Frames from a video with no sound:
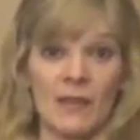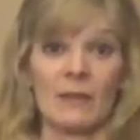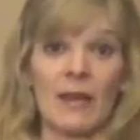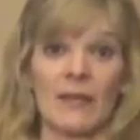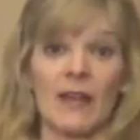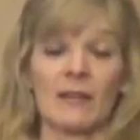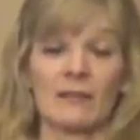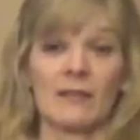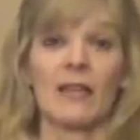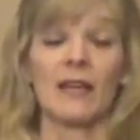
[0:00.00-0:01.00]
Think about that.
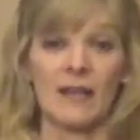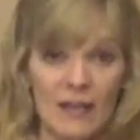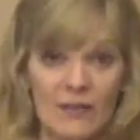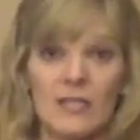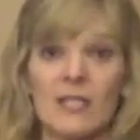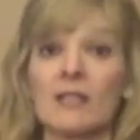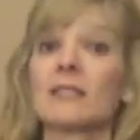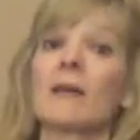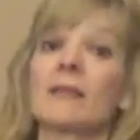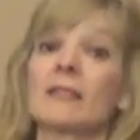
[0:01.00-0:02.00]
Every
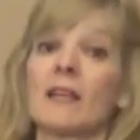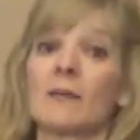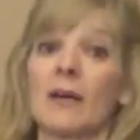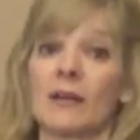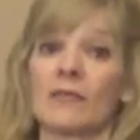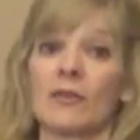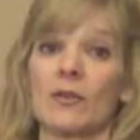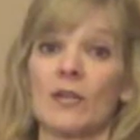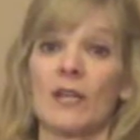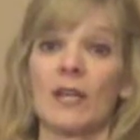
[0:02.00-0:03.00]
single time they take a bite of
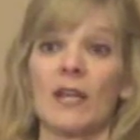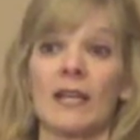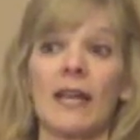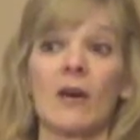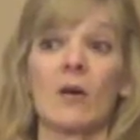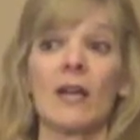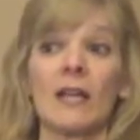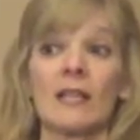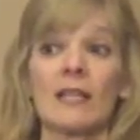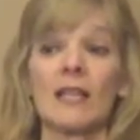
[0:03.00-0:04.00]
food. Now,
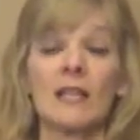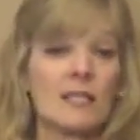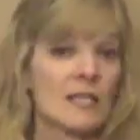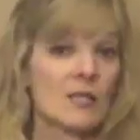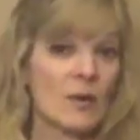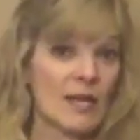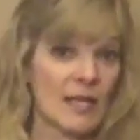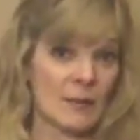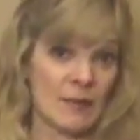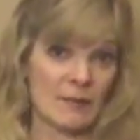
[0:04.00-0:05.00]
the easiest way to
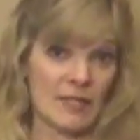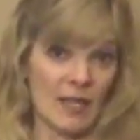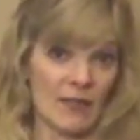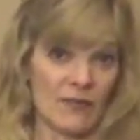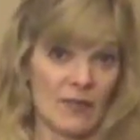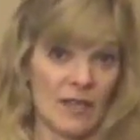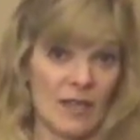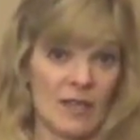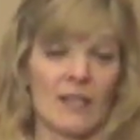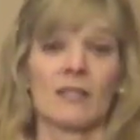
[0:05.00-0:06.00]
keep them safe
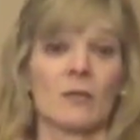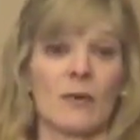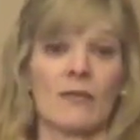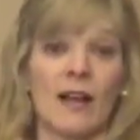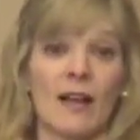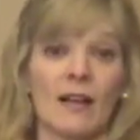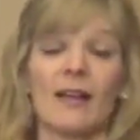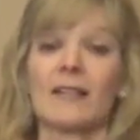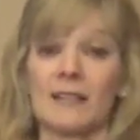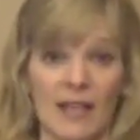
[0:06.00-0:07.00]
is to provide
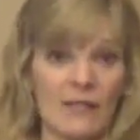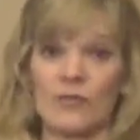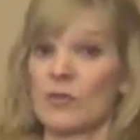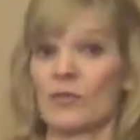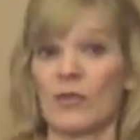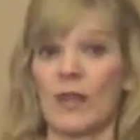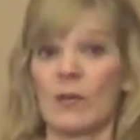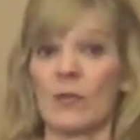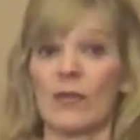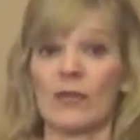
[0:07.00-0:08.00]
safe foods for
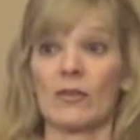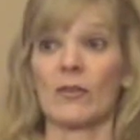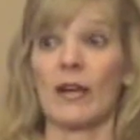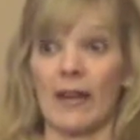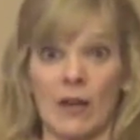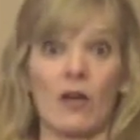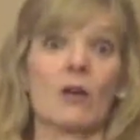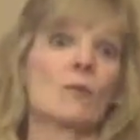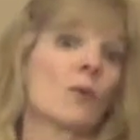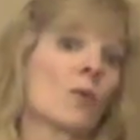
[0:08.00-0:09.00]
them, whether you're at
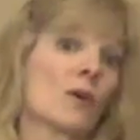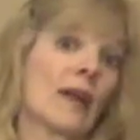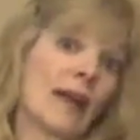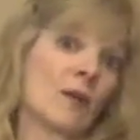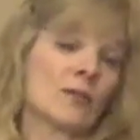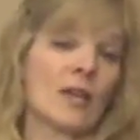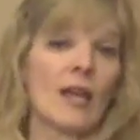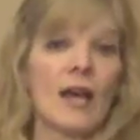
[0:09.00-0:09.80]
home or out.